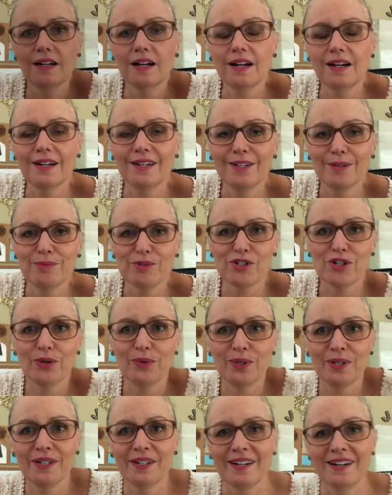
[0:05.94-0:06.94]
Hi, I'm
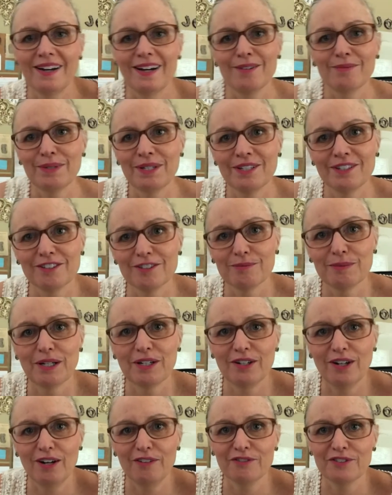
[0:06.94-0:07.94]
Joey. I'm here
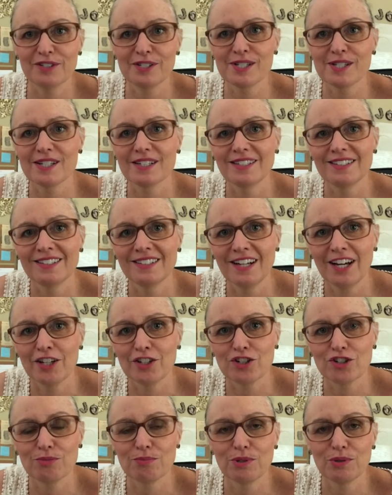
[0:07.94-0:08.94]
in my office
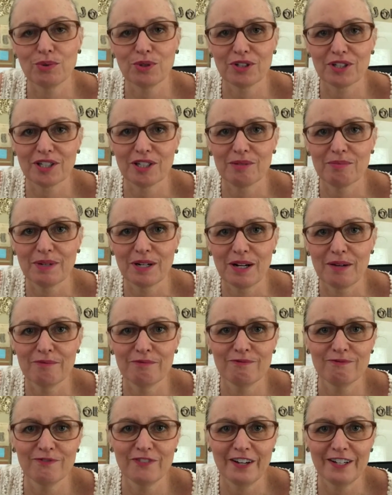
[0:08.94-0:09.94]
and I should be working, but
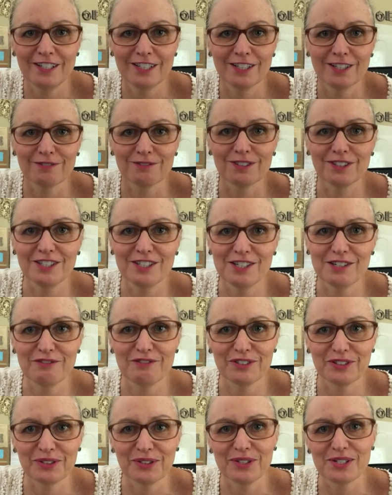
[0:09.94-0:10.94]
I'm finding it really
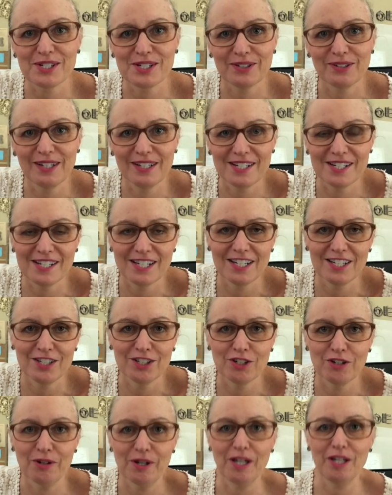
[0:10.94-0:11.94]
difficult, so I decided to
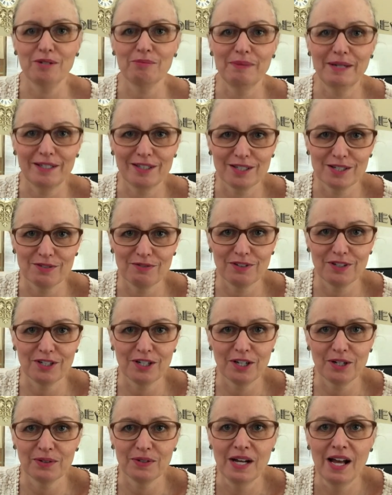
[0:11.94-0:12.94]
go ahead and make this
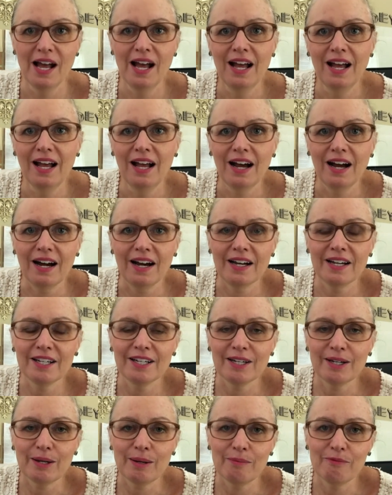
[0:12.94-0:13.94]
video. I
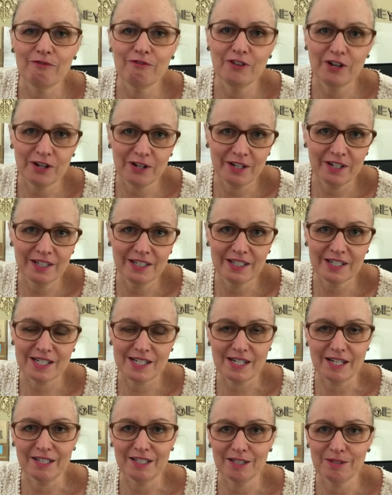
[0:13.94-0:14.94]
am very
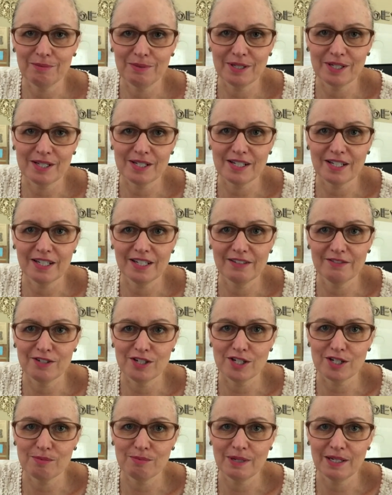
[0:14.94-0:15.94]
excited because I have
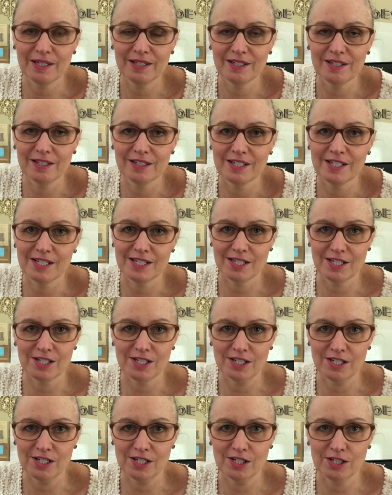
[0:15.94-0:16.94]
just made the
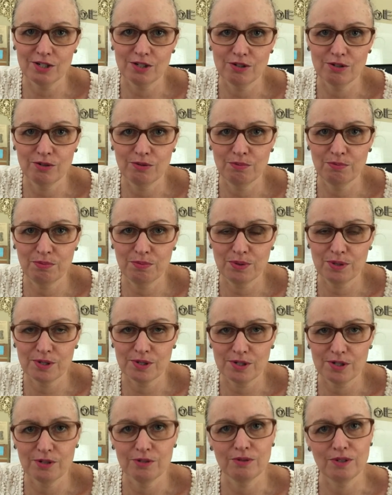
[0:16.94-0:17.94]
decision to
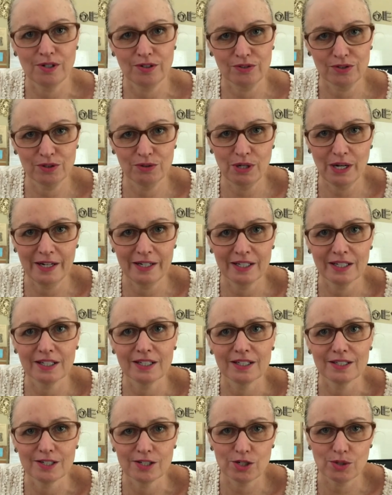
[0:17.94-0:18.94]
pursue a thru hike
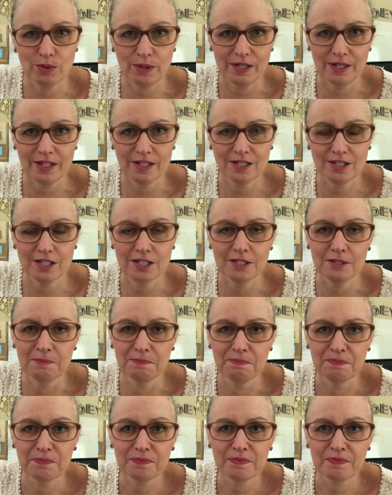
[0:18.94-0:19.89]
in twenty eighteen.